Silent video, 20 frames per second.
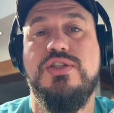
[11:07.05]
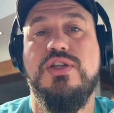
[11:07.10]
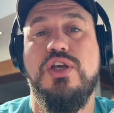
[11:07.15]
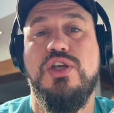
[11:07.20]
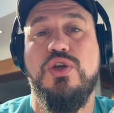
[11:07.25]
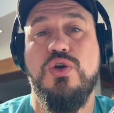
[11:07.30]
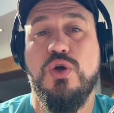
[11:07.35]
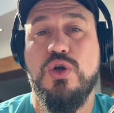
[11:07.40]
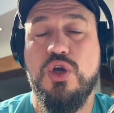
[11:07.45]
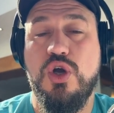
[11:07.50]
that
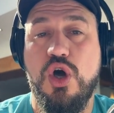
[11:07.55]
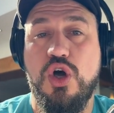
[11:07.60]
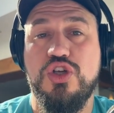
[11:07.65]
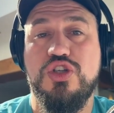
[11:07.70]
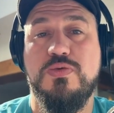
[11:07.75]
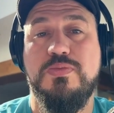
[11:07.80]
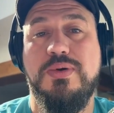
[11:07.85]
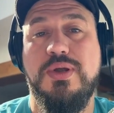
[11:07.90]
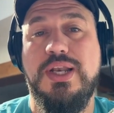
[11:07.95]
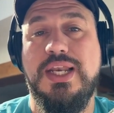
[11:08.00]
your
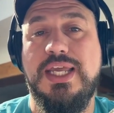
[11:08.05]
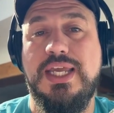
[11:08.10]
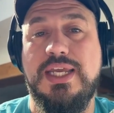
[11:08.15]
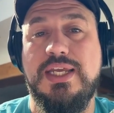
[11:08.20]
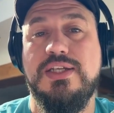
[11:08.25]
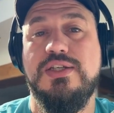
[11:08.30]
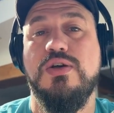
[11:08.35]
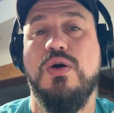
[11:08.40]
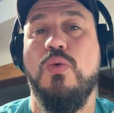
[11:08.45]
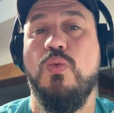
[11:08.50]
cost per
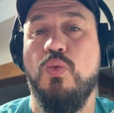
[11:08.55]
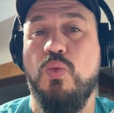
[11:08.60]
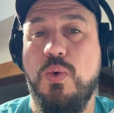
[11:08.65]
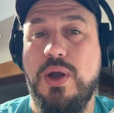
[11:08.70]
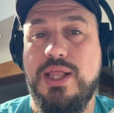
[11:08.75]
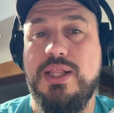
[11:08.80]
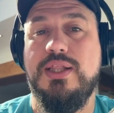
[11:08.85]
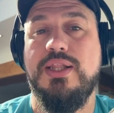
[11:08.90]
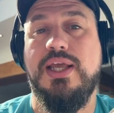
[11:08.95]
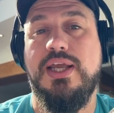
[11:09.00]
lead
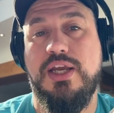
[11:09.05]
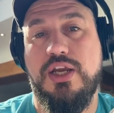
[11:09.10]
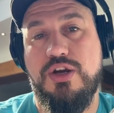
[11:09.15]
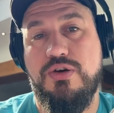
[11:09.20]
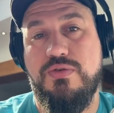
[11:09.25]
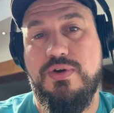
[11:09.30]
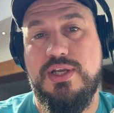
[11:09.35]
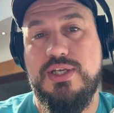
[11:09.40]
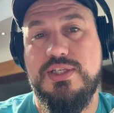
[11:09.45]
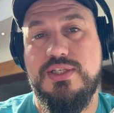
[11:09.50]
will
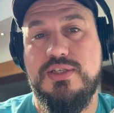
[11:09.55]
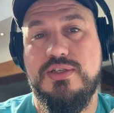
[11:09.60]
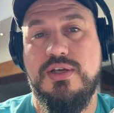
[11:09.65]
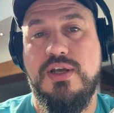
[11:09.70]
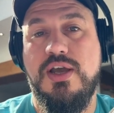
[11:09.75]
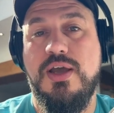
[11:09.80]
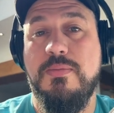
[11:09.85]
increase